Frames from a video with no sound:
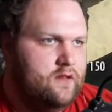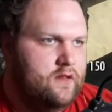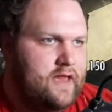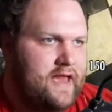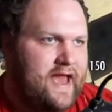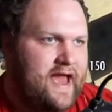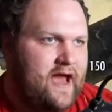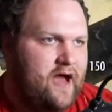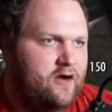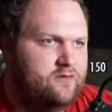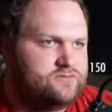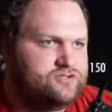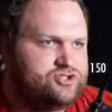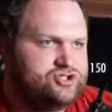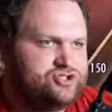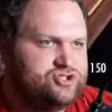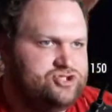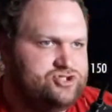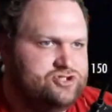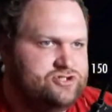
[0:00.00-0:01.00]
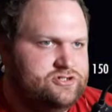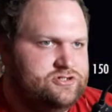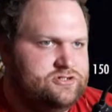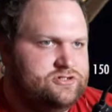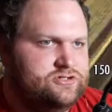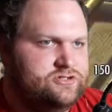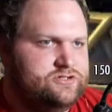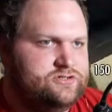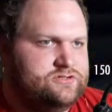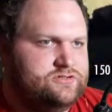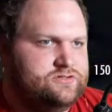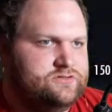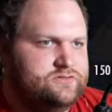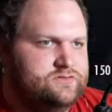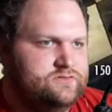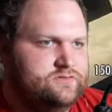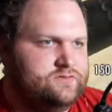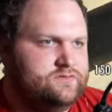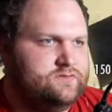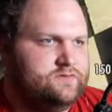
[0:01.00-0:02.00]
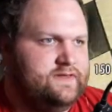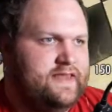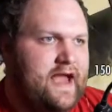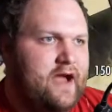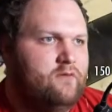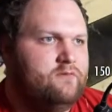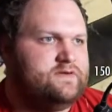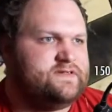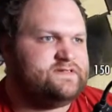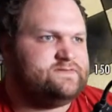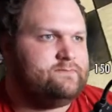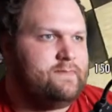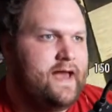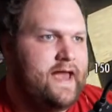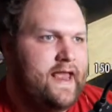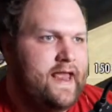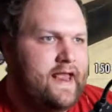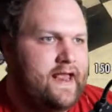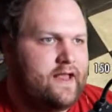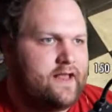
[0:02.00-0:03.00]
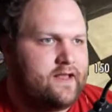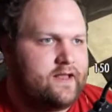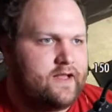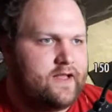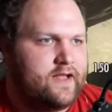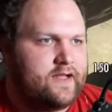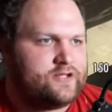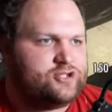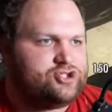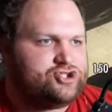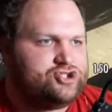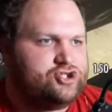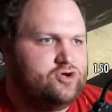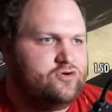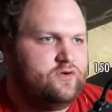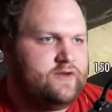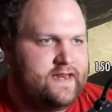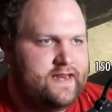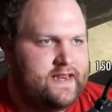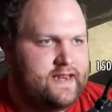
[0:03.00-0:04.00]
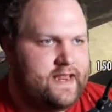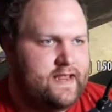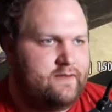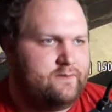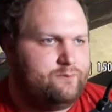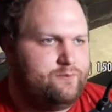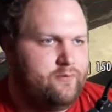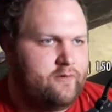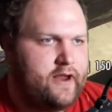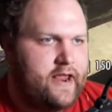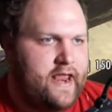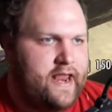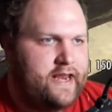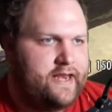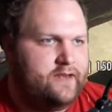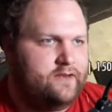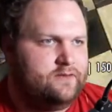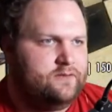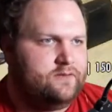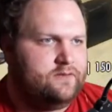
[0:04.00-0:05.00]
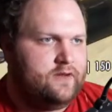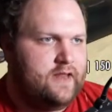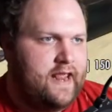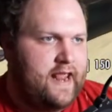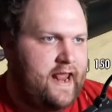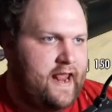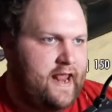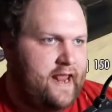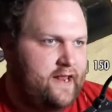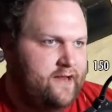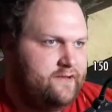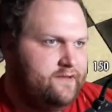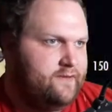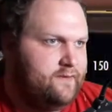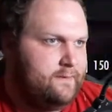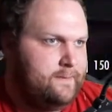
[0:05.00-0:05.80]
Ouch. That was my shooting brain hand.